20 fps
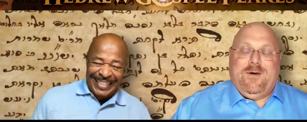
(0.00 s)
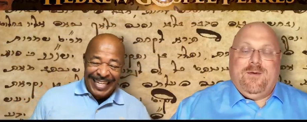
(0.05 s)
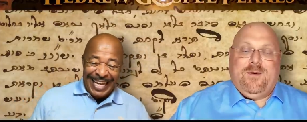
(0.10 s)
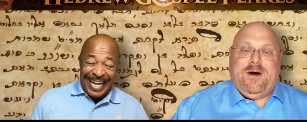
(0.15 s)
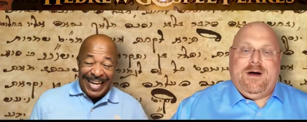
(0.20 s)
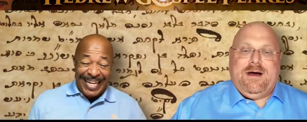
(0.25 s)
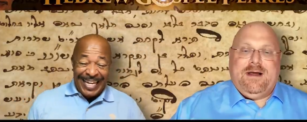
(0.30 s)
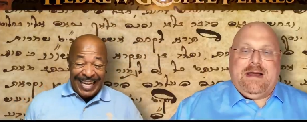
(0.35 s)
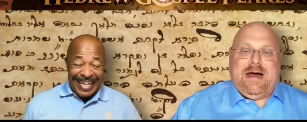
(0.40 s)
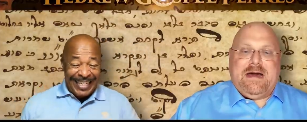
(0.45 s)

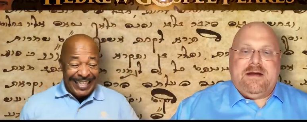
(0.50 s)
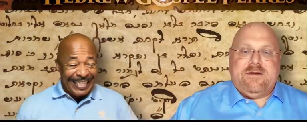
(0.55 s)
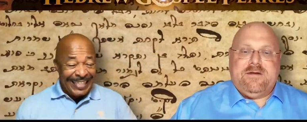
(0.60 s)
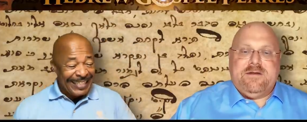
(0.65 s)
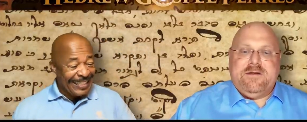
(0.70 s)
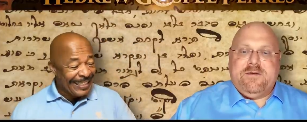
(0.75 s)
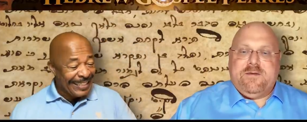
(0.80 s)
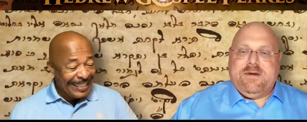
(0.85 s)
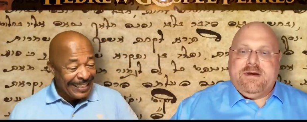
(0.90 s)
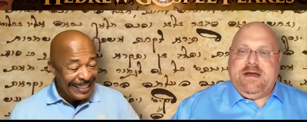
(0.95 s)
Speaker 1: well, I don't know
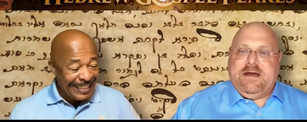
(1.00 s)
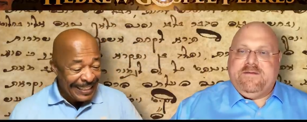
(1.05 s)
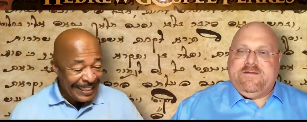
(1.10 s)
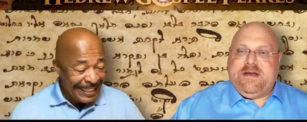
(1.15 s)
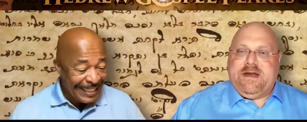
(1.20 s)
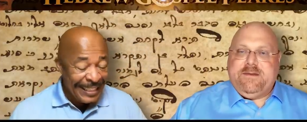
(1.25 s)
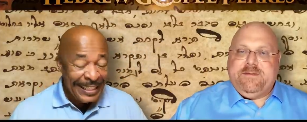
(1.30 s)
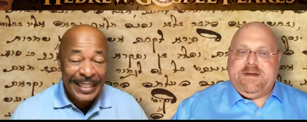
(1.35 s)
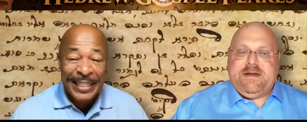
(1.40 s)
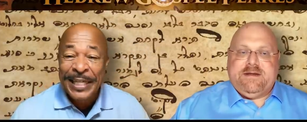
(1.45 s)
that we're going to have
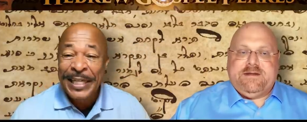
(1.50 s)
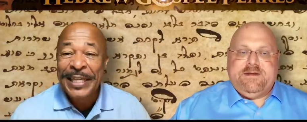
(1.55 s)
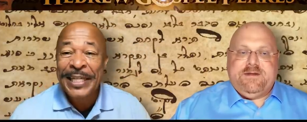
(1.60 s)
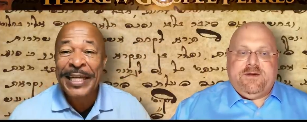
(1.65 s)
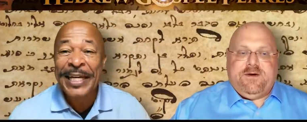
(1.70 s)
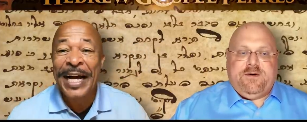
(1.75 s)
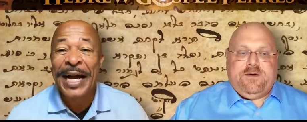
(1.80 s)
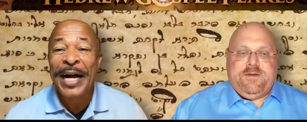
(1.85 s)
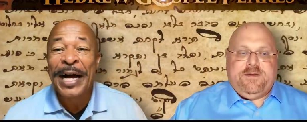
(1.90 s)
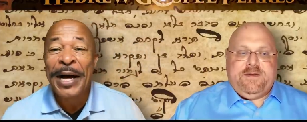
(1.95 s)
time to get to the
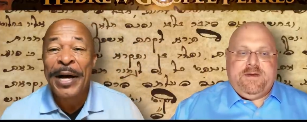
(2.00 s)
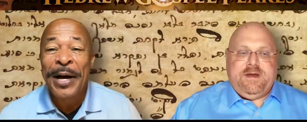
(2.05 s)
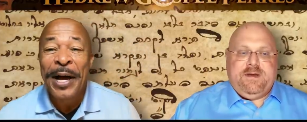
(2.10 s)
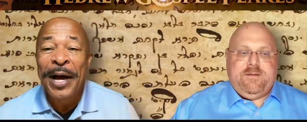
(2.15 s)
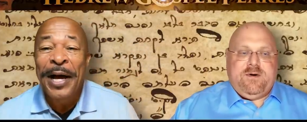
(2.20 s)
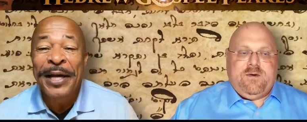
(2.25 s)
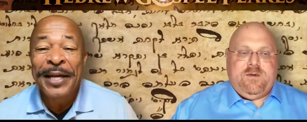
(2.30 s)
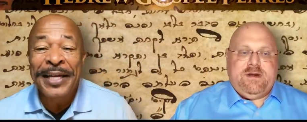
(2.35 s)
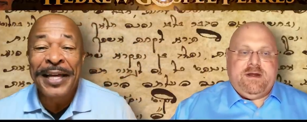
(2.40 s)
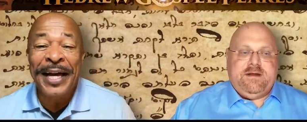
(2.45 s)
whole yeah. thing,
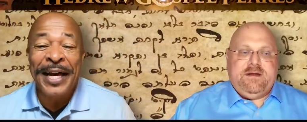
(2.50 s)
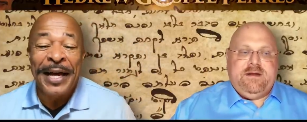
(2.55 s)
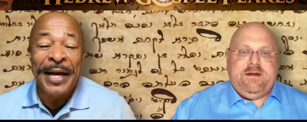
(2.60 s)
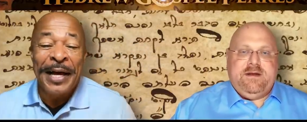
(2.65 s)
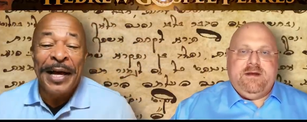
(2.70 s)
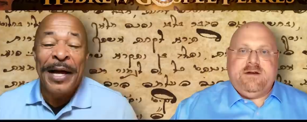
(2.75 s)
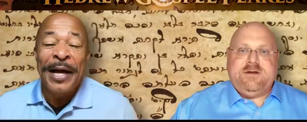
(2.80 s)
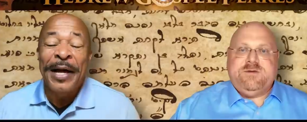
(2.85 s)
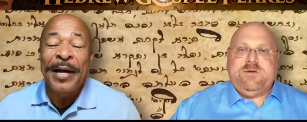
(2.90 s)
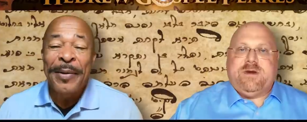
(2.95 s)
but what I, yeah.
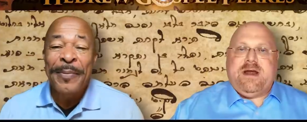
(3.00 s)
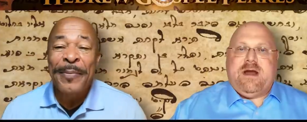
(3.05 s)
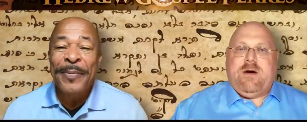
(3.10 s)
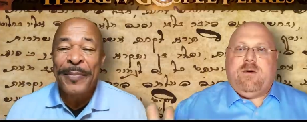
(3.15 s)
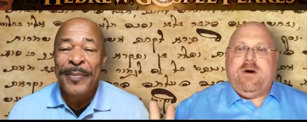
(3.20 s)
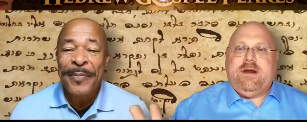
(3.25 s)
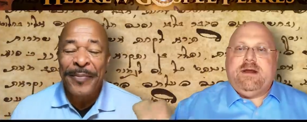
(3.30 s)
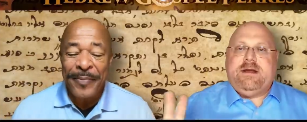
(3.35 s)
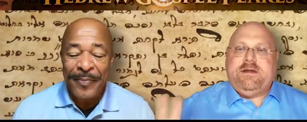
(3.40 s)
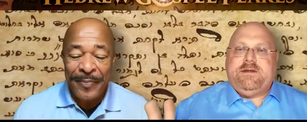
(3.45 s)
here's what I
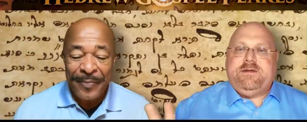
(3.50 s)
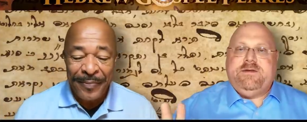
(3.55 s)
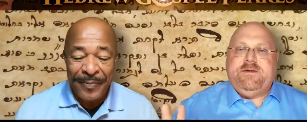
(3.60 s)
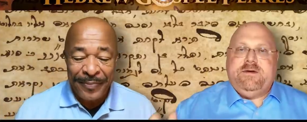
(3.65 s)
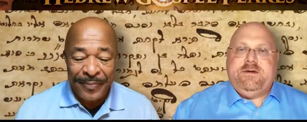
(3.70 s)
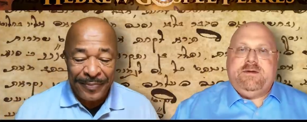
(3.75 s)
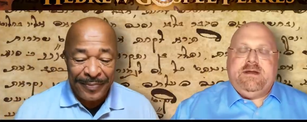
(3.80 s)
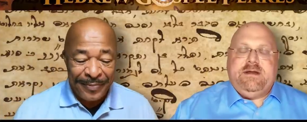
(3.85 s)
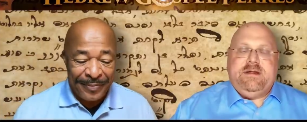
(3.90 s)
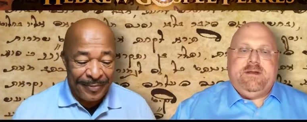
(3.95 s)
want to get to
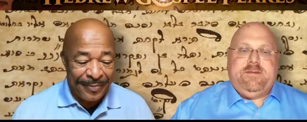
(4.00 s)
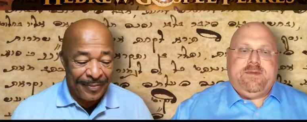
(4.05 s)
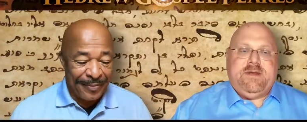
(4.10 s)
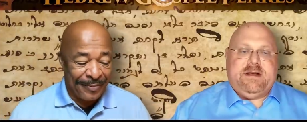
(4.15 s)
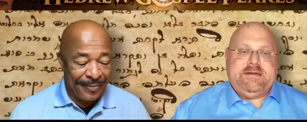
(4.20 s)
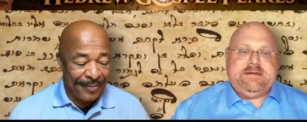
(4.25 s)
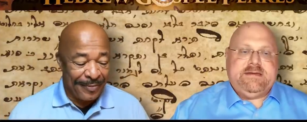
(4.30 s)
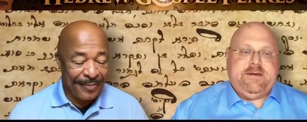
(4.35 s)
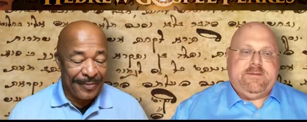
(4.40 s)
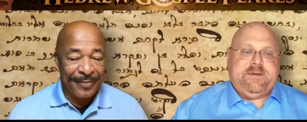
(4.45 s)
in, in the
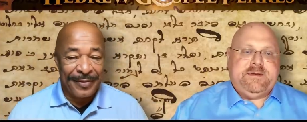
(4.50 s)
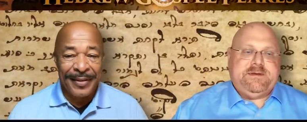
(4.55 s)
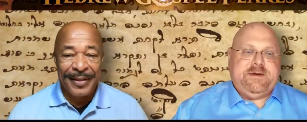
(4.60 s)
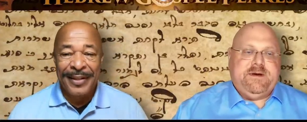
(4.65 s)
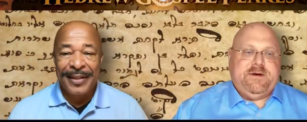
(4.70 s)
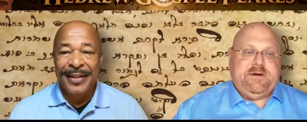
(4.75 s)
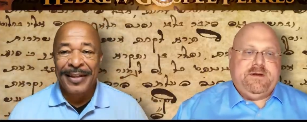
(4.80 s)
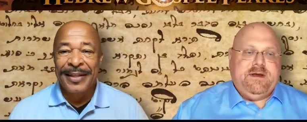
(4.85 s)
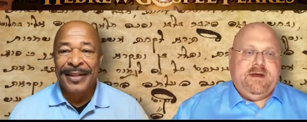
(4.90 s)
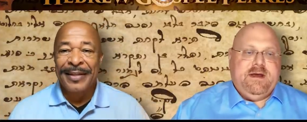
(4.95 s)
plus
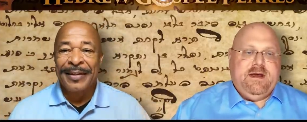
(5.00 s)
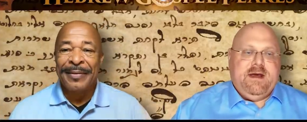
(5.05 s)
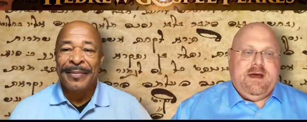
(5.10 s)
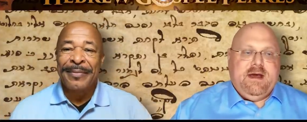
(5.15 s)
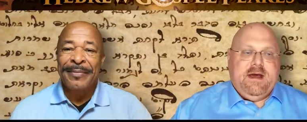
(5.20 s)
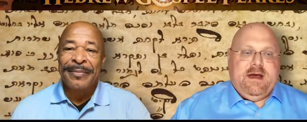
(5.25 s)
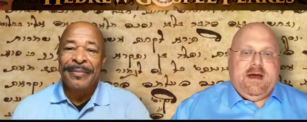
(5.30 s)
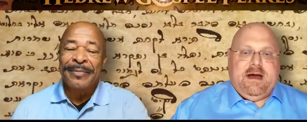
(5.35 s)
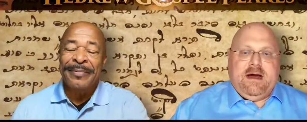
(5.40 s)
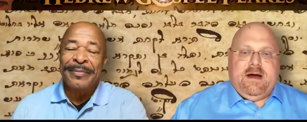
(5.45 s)
episode.
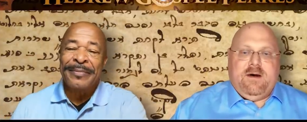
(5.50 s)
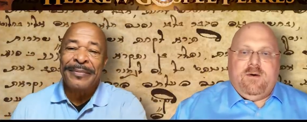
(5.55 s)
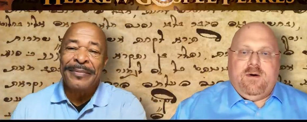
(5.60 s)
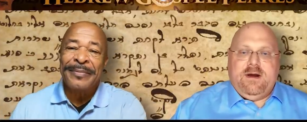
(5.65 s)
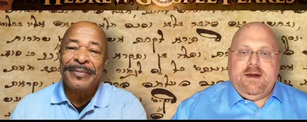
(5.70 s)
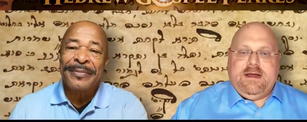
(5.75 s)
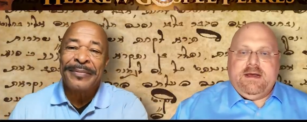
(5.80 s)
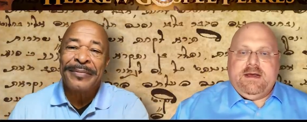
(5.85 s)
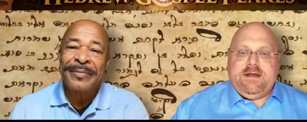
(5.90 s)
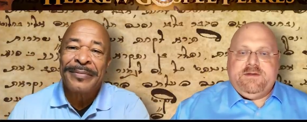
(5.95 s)
Mm. I want
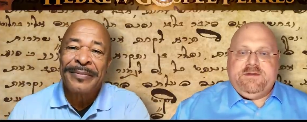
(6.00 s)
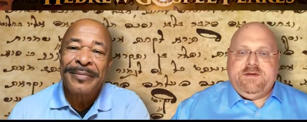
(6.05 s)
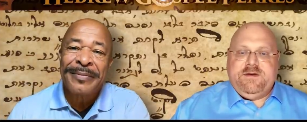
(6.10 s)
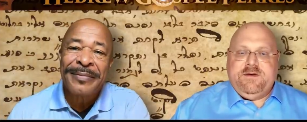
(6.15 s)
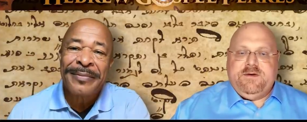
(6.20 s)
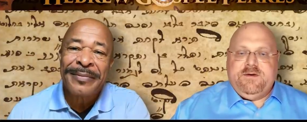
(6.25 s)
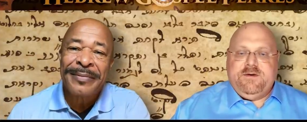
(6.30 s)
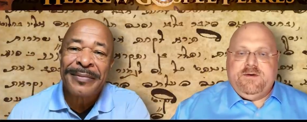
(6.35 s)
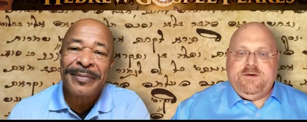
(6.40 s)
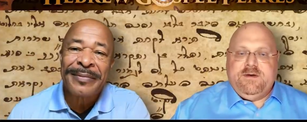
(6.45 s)
to get
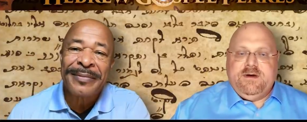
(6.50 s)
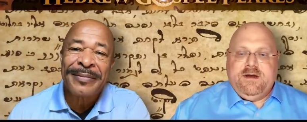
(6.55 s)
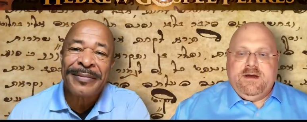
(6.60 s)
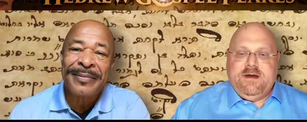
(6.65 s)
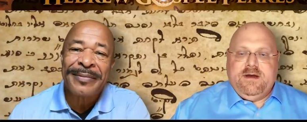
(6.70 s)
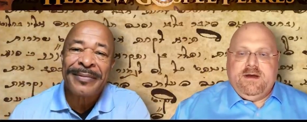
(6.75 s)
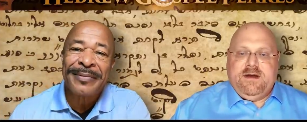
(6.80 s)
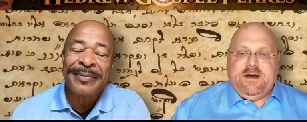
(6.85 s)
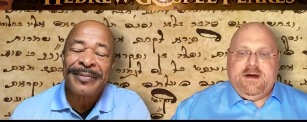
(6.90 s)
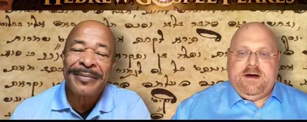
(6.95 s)
to,
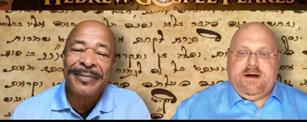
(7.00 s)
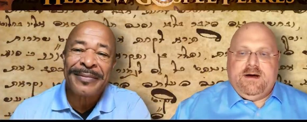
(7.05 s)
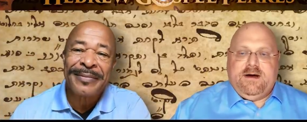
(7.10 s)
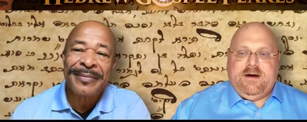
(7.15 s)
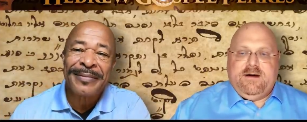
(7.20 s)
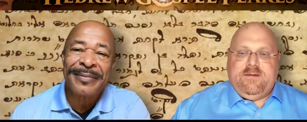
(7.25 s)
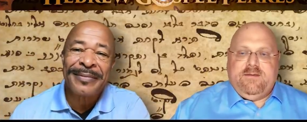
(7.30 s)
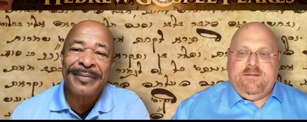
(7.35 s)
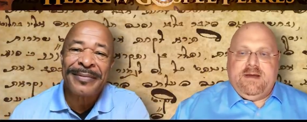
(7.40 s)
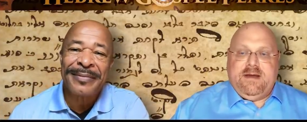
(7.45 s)

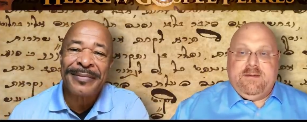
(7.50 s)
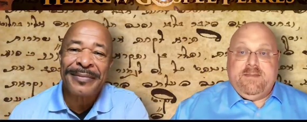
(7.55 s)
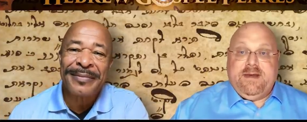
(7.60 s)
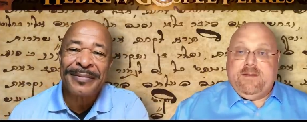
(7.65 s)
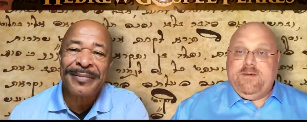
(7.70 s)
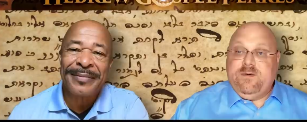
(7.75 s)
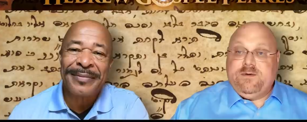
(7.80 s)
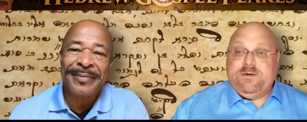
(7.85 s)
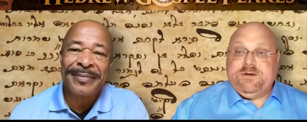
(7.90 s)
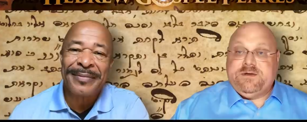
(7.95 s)
um, and
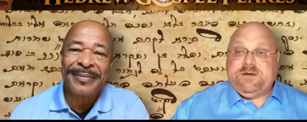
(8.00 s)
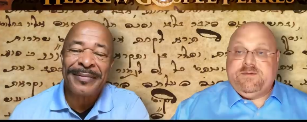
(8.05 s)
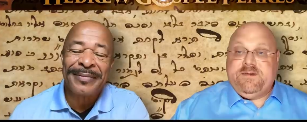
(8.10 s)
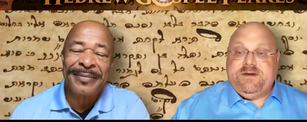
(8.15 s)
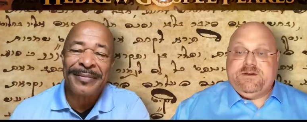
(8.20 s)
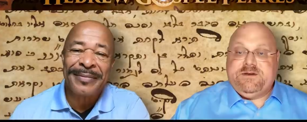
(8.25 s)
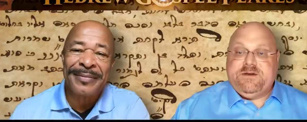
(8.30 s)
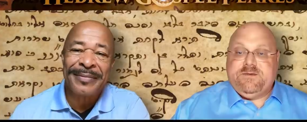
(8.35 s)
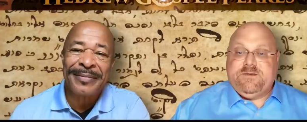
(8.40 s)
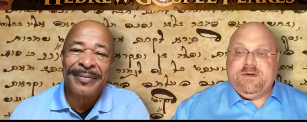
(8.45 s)
maybe we'll just
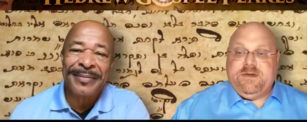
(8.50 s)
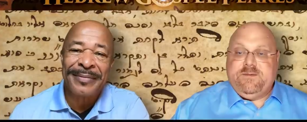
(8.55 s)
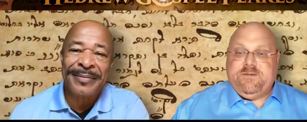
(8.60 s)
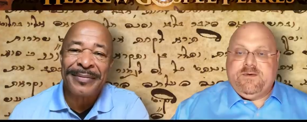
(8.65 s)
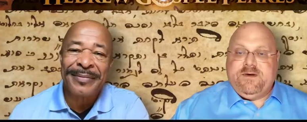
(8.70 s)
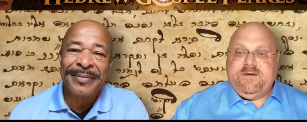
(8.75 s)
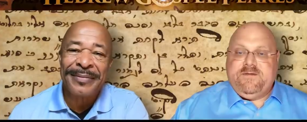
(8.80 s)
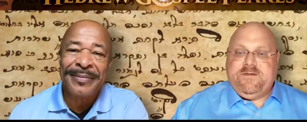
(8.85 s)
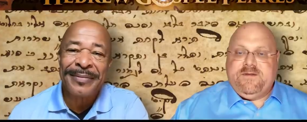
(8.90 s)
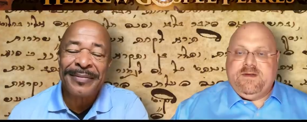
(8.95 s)
mention it really
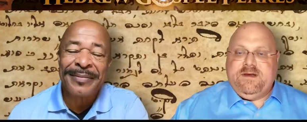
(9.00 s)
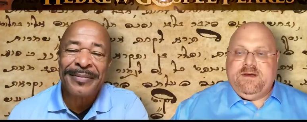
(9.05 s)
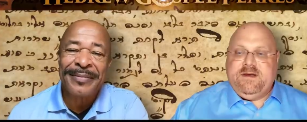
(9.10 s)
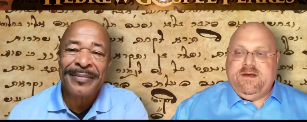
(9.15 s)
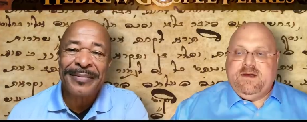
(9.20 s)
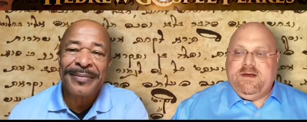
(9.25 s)
briefly,